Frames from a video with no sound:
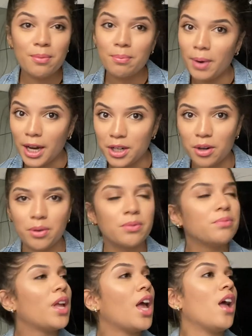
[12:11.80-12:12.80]
bye, girl.
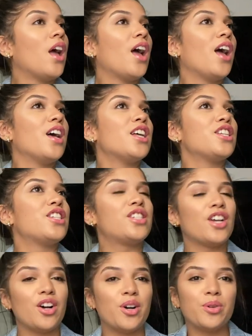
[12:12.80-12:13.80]

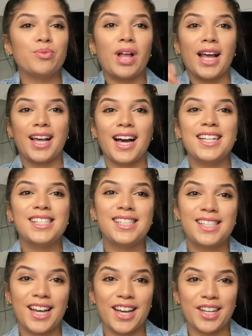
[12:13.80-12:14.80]
So, like I
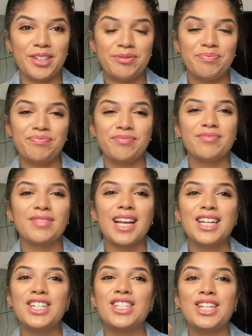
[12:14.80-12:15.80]
said,
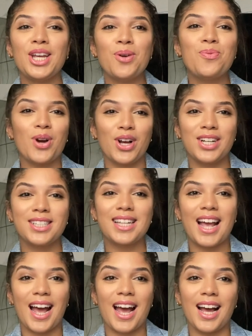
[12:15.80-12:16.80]
she
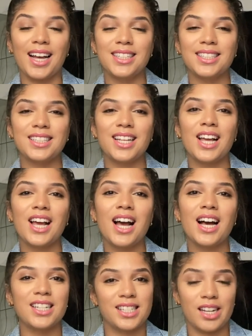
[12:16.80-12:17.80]
worked at
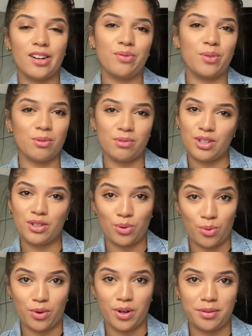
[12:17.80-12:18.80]
a cell phone
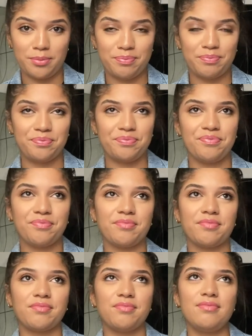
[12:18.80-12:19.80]
store.
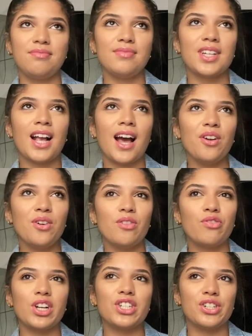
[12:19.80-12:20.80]
I don't know
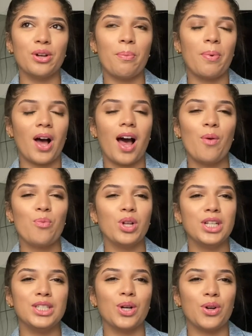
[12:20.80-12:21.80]
if I should, but I
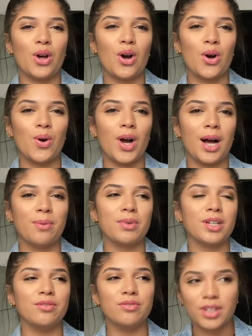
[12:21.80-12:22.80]
really don't know. I'm
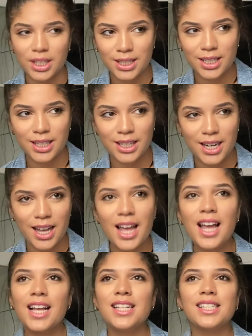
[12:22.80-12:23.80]
conflicted.
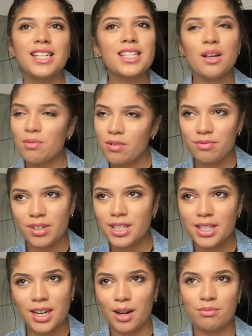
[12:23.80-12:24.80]
Since I'm
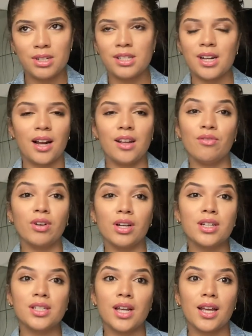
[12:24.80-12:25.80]
conflicted, I'm just not even
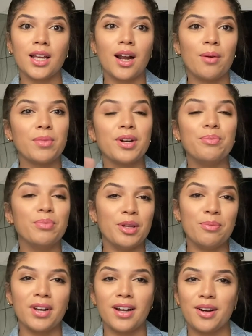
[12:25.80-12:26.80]
gonna say it. I'm gonna
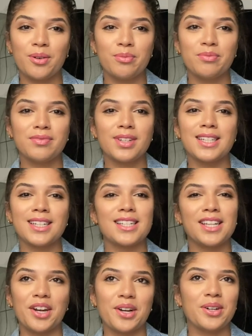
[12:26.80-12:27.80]
bleep it out because I
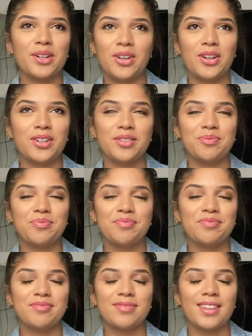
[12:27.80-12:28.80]
said it earlier.
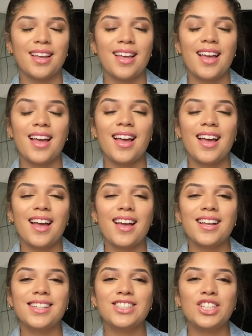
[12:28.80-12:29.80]

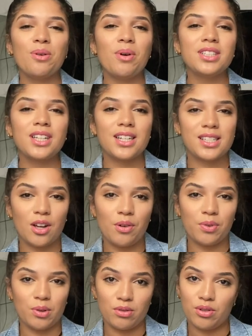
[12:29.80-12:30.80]
She worked at a cell
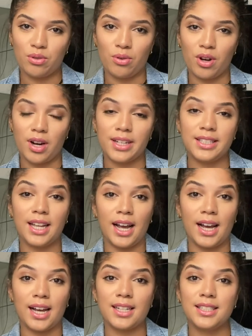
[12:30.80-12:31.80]
phone store
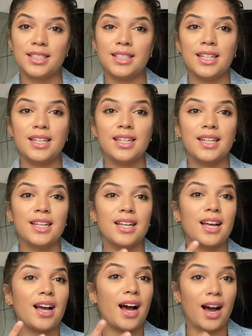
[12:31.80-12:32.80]
that
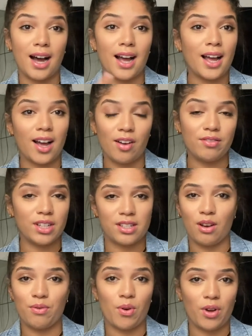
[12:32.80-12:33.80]
I have the
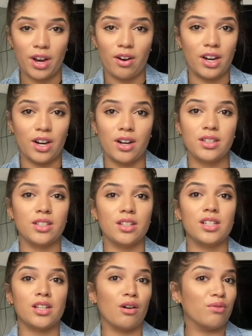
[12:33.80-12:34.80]
cell phone carrier to the
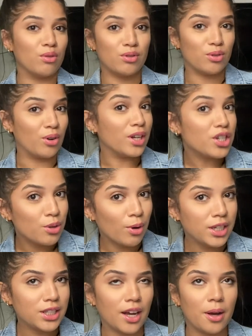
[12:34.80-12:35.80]
cell phone store that she
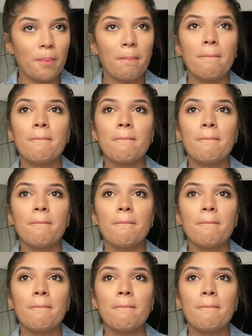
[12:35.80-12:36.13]
worked at.